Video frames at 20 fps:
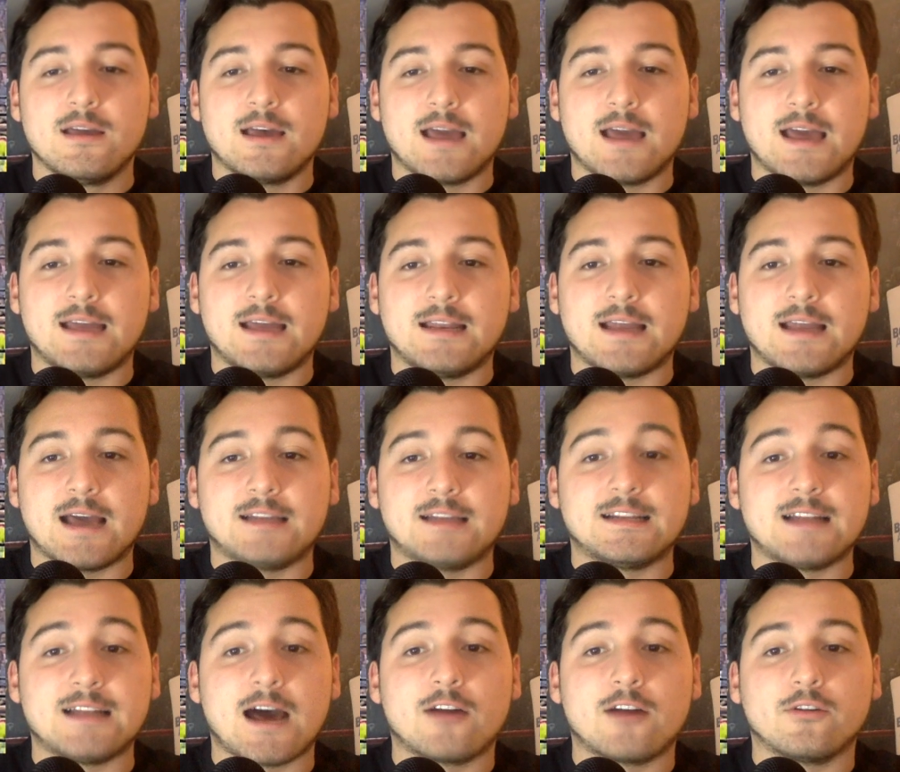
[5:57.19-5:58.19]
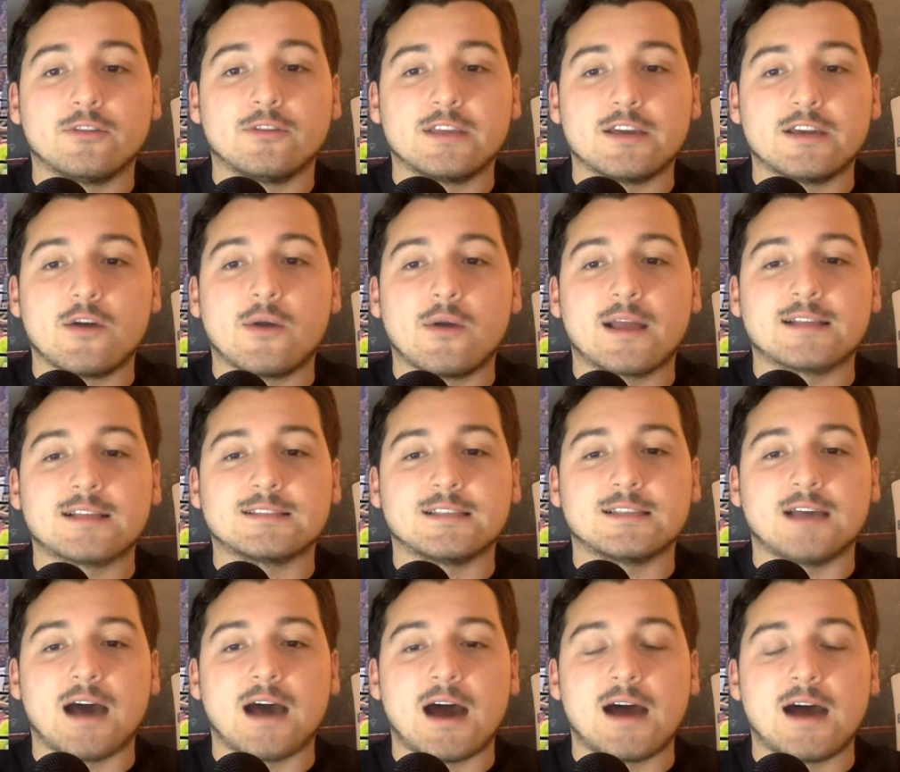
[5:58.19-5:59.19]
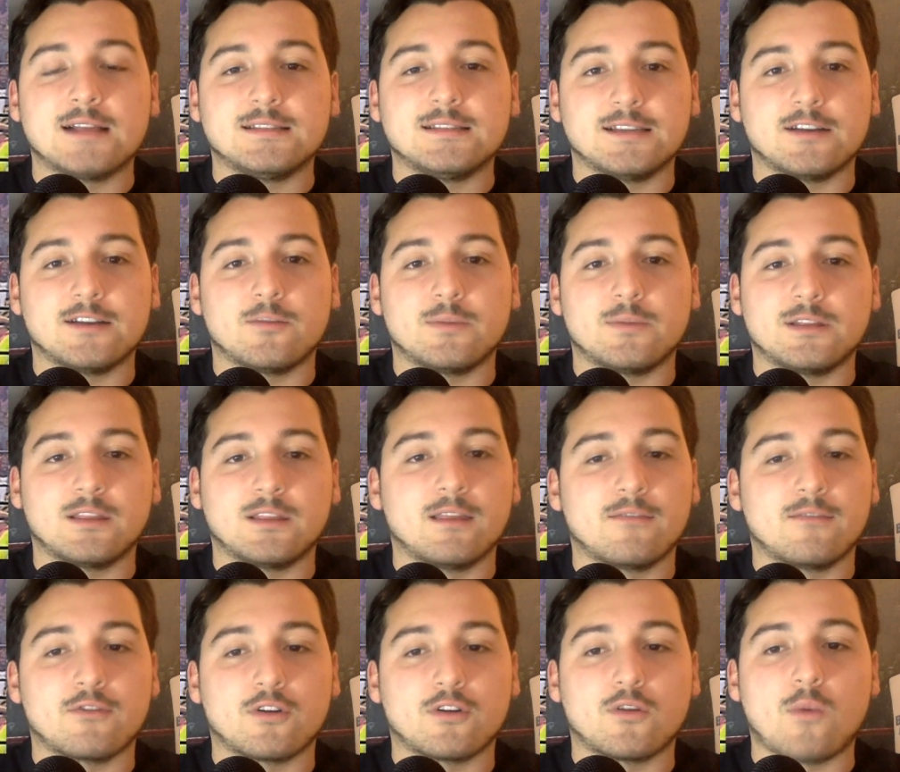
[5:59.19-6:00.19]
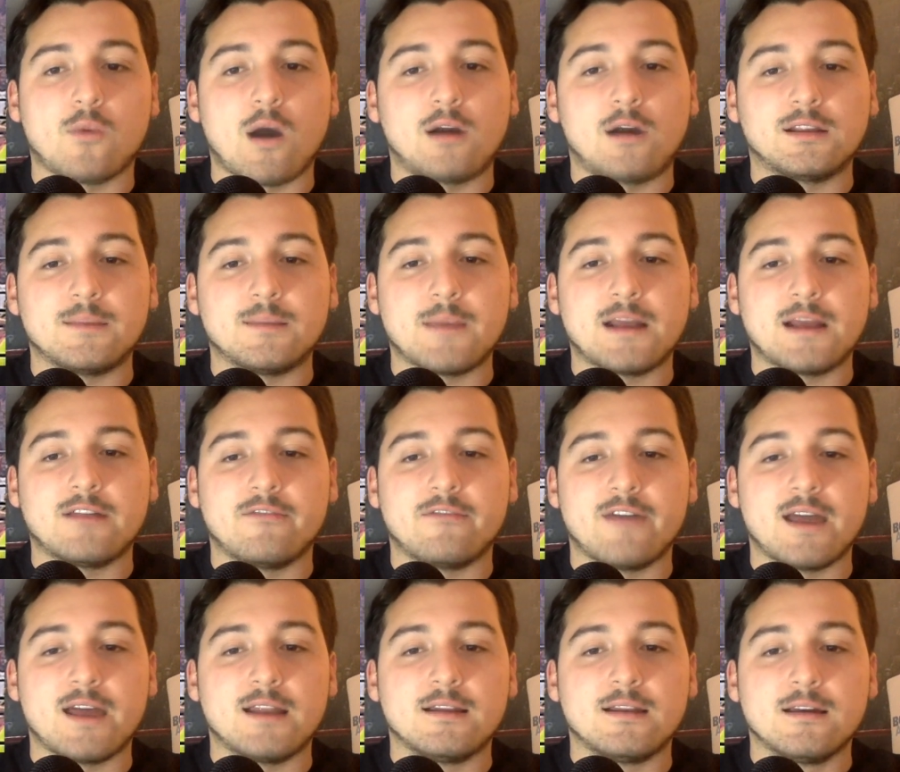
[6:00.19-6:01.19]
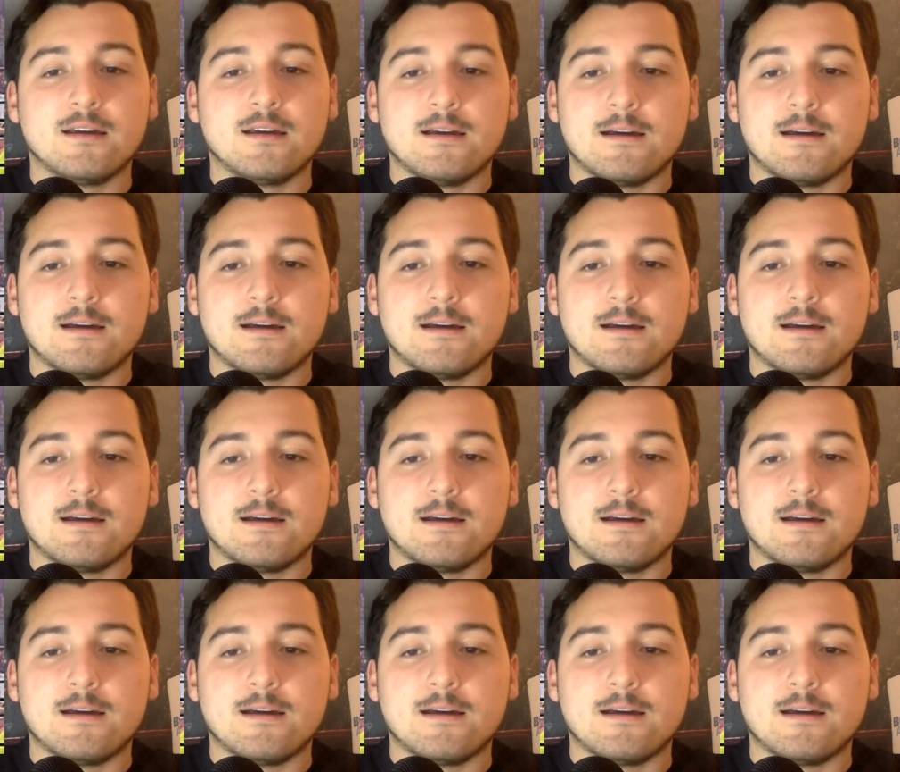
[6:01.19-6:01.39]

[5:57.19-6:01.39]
and had to not only go against the odds here, but deliver a quality main event.